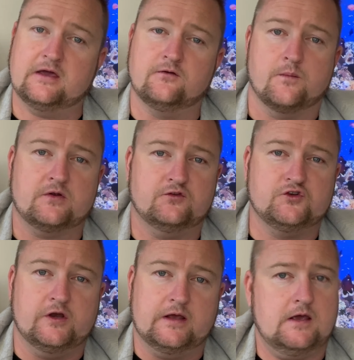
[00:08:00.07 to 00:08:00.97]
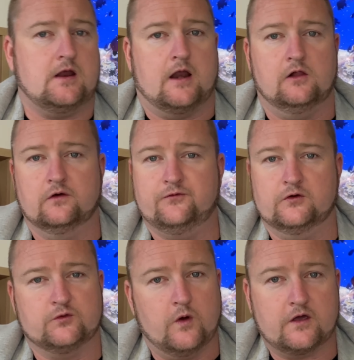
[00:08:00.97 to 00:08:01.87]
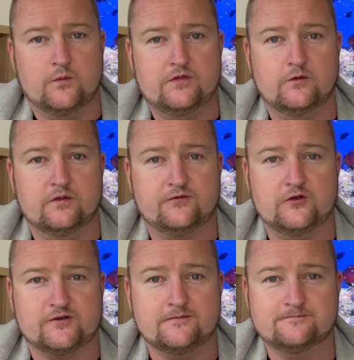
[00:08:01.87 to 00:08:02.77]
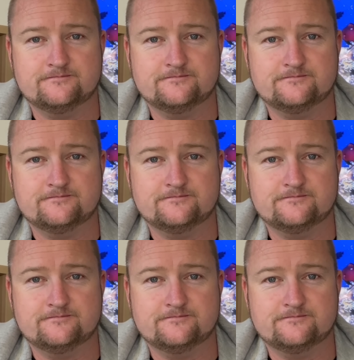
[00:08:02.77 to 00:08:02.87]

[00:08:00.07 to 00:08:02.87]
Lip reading: you very much for tuning in, and I look forward to working with you in the future.